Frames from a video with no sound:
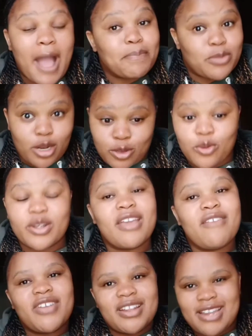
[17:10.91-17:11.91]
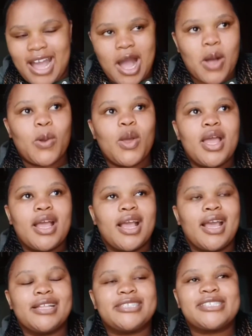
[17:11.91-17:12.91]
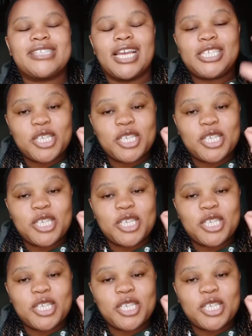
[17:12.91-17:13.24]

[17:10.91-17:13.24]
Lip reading: I'm not good. Even now, it's such